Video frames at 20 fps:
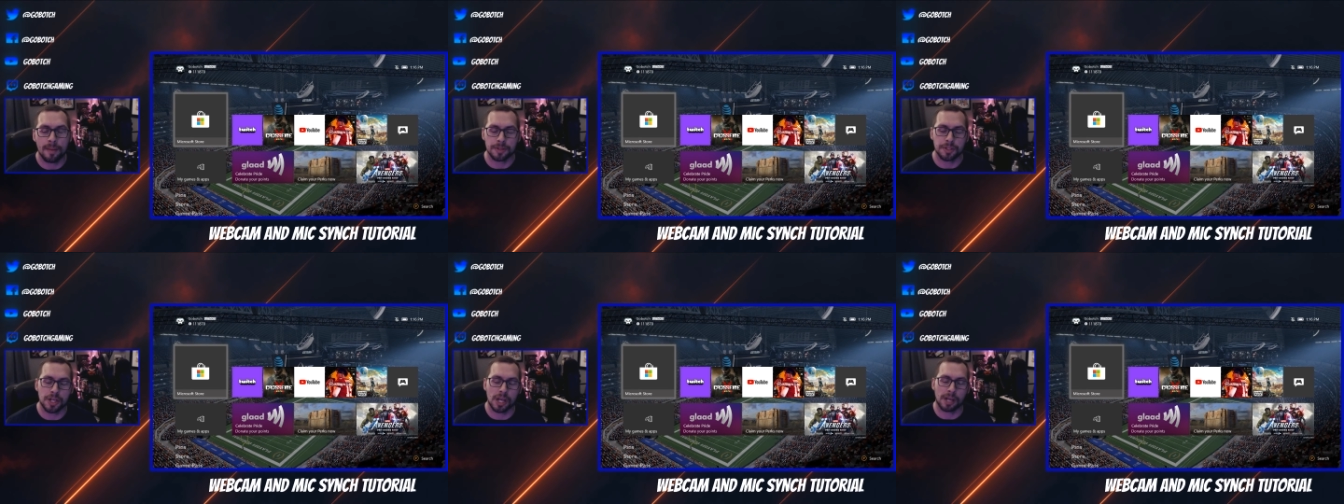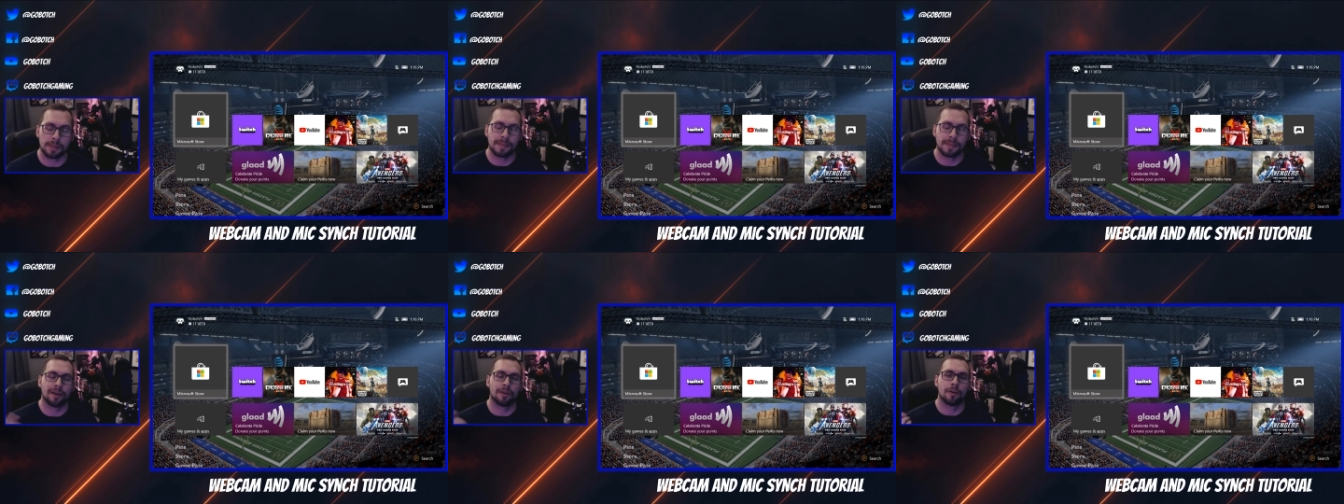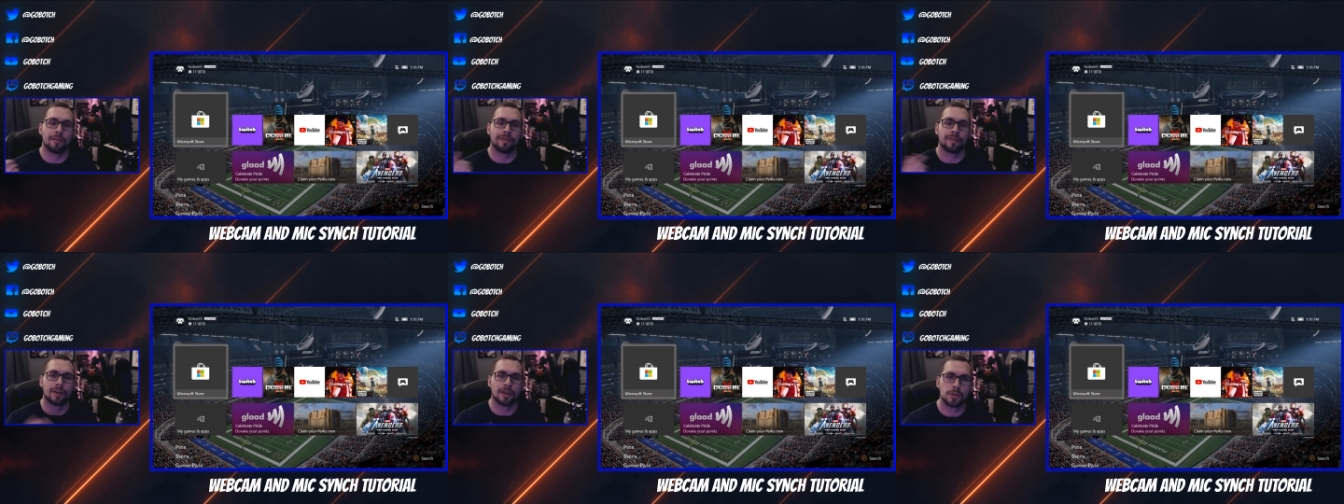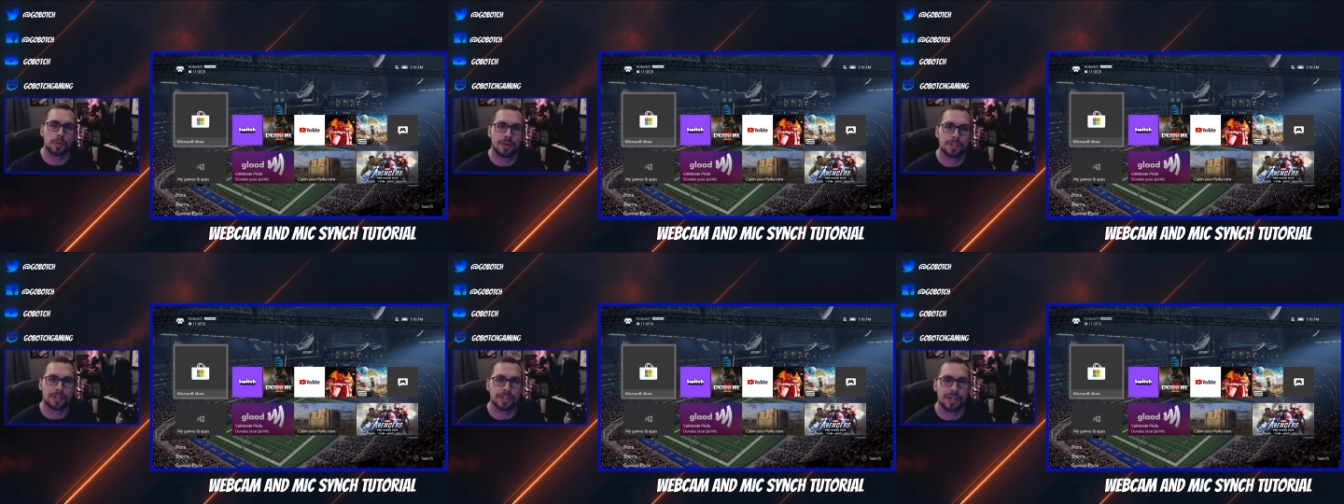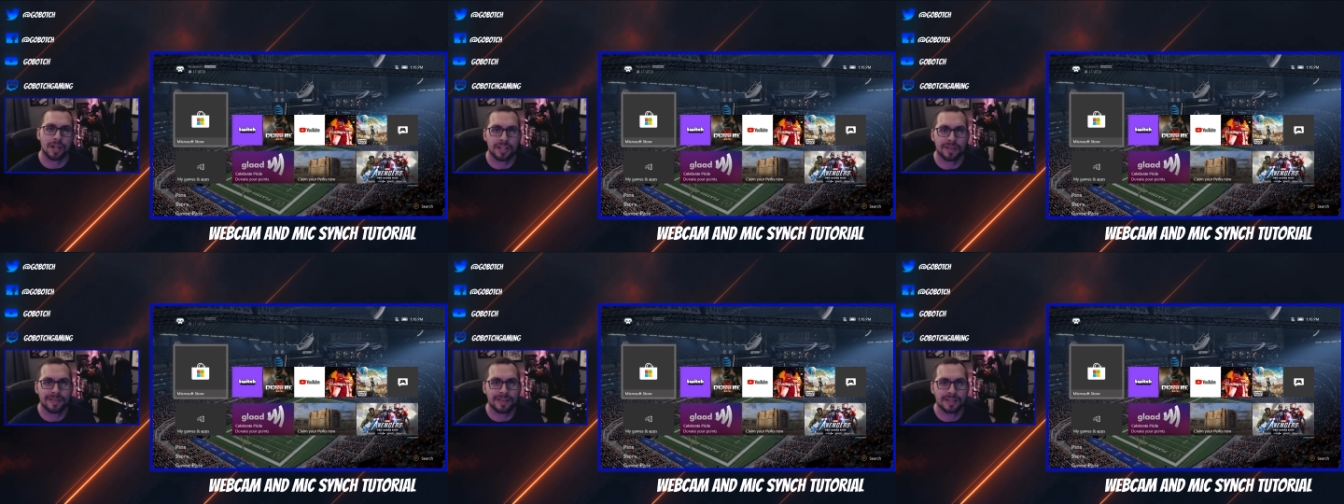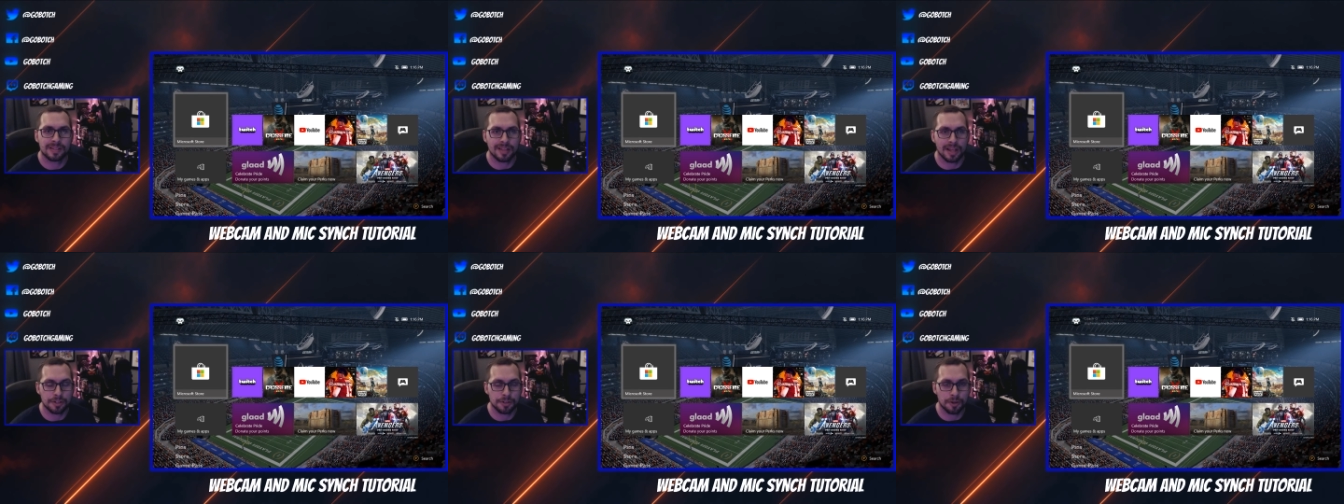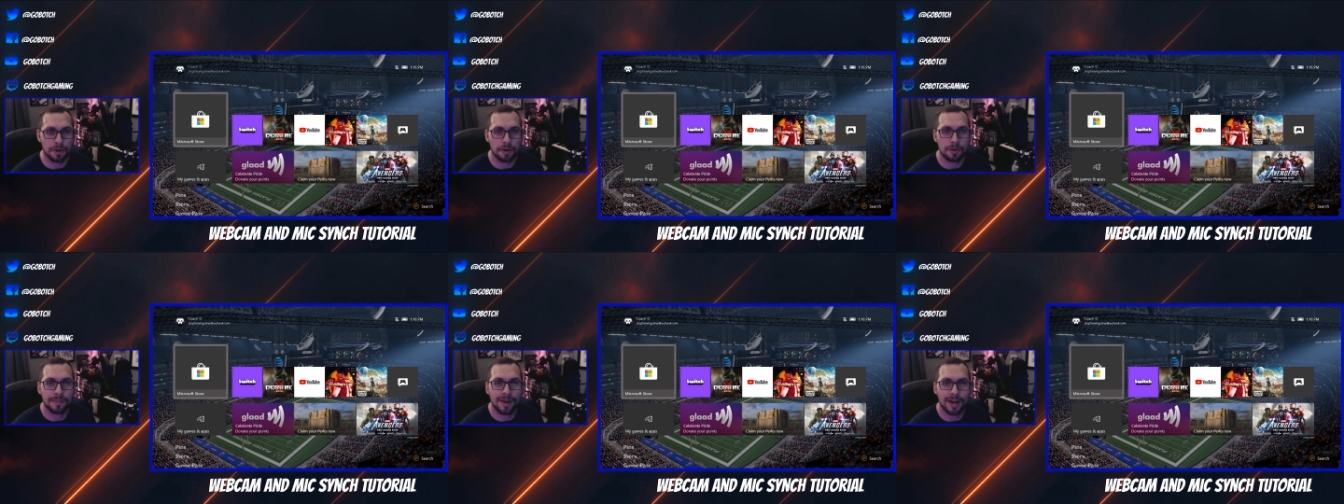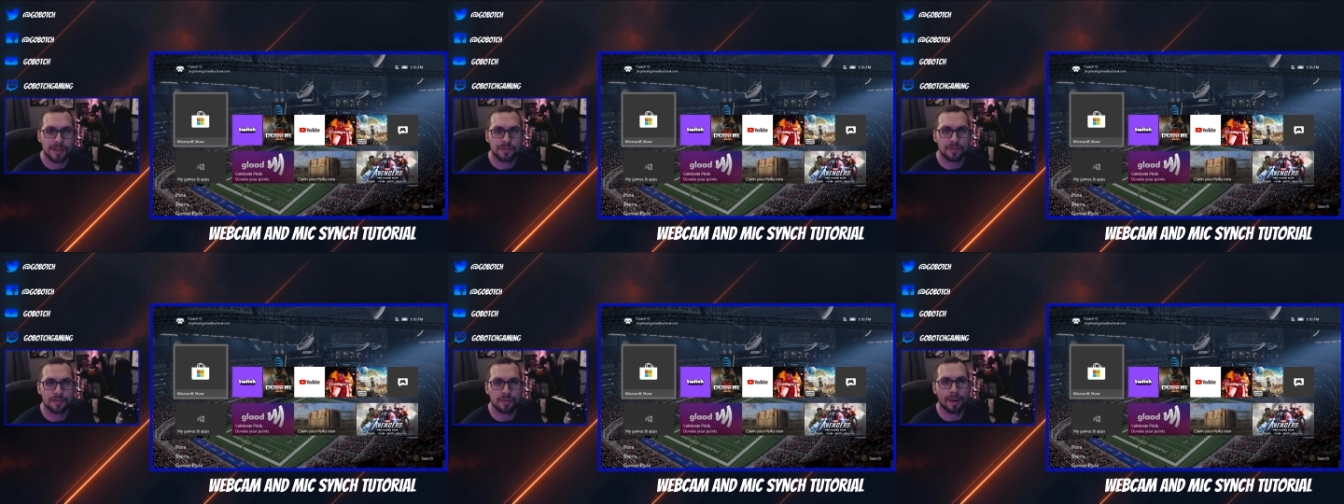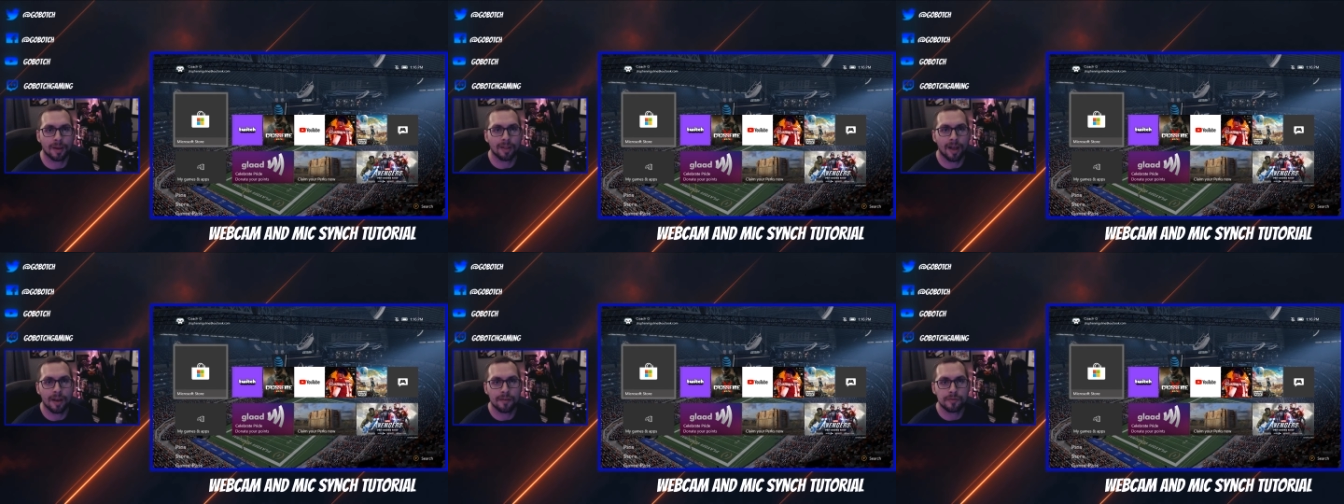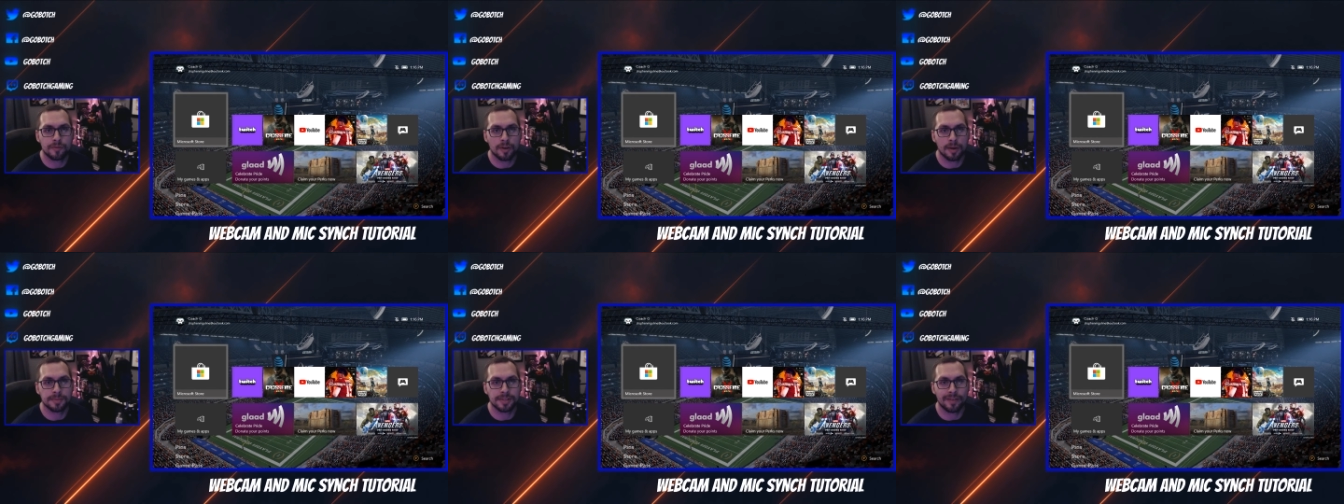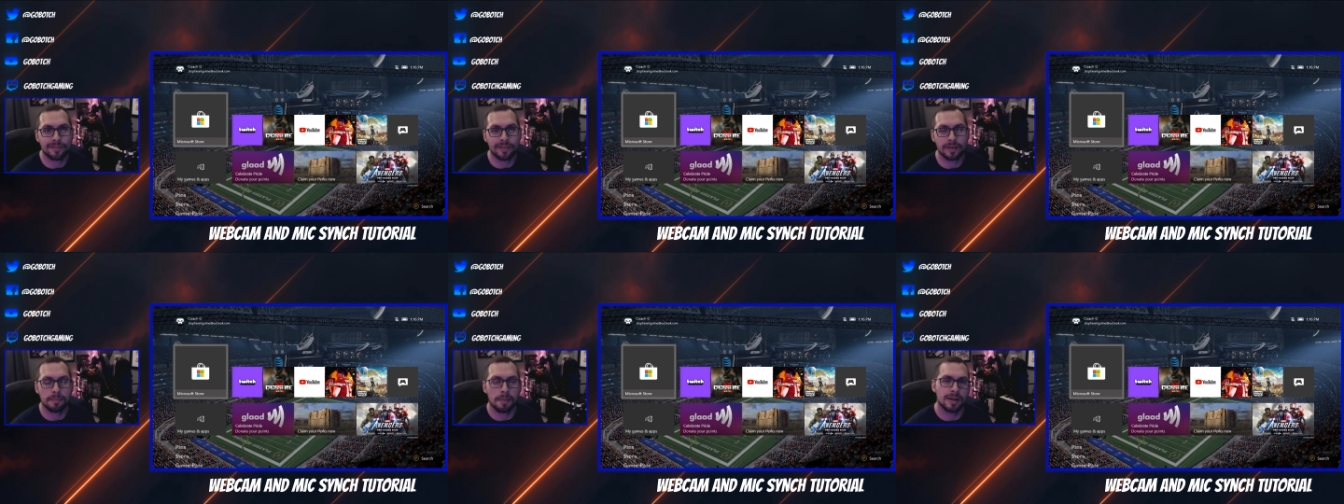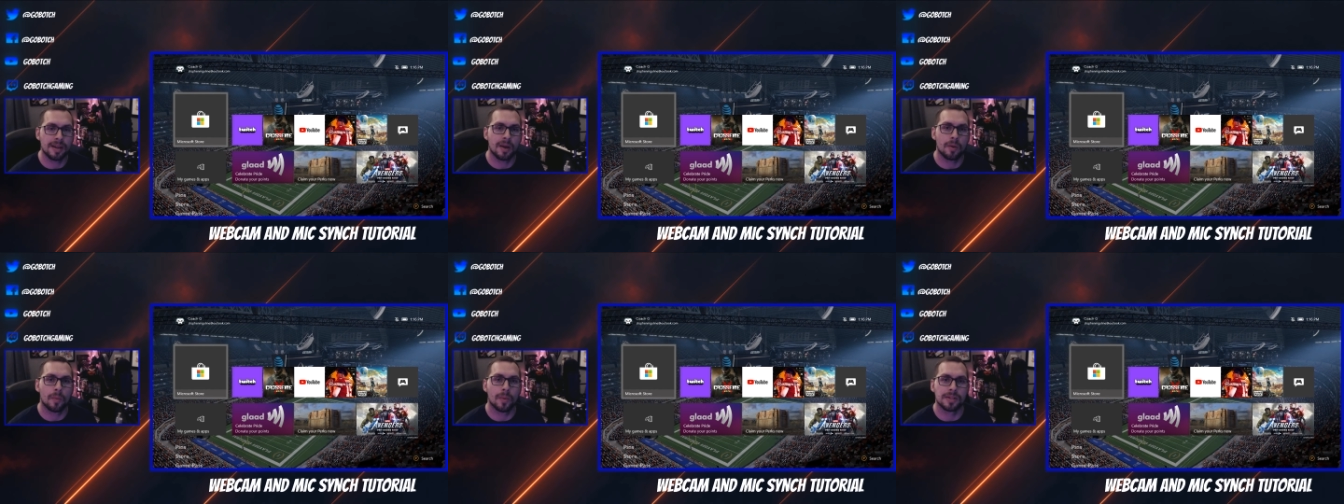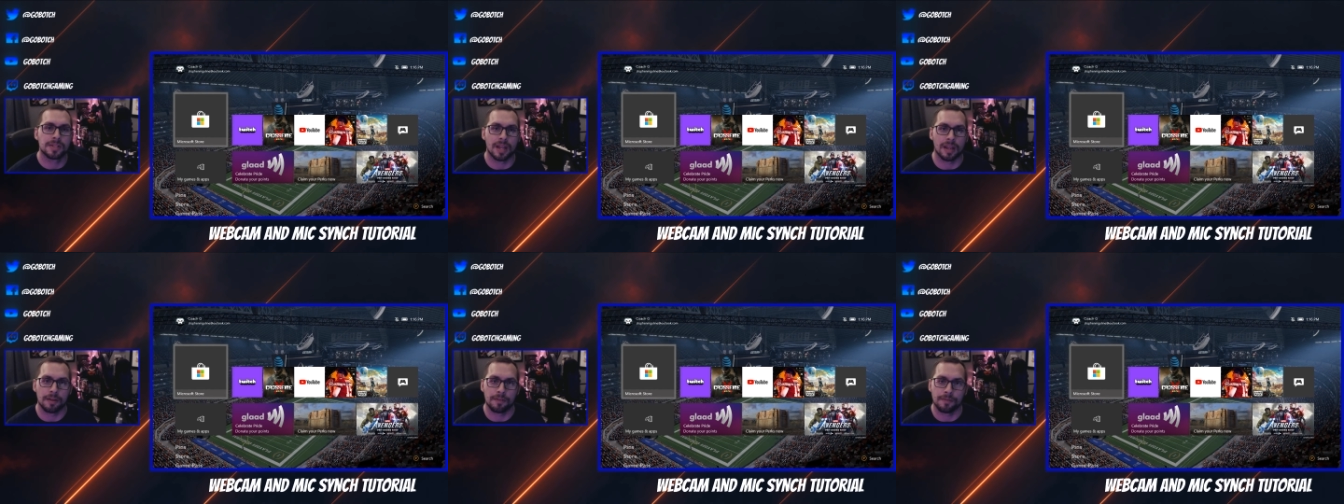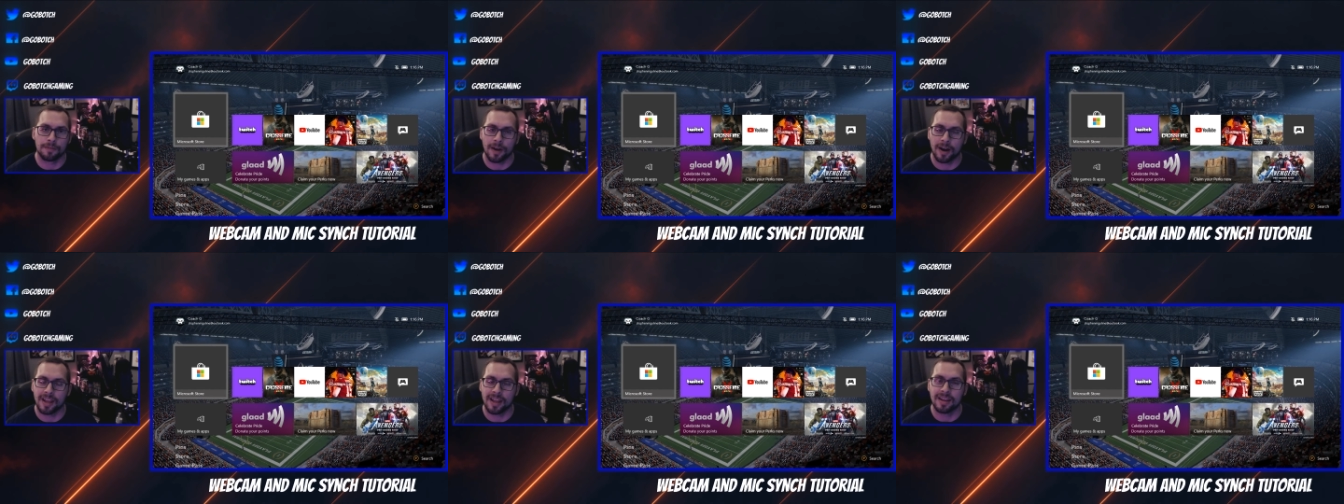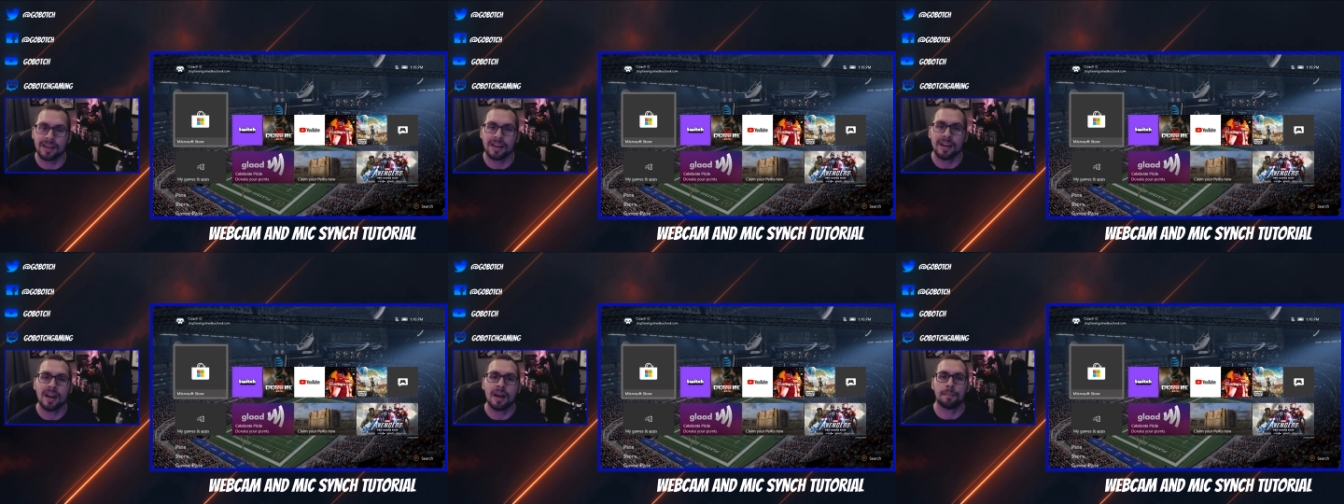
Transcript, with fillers: and check me out over on twitch.tv slash GoBotch for my live streams every Monday, Wednesday, and Friday.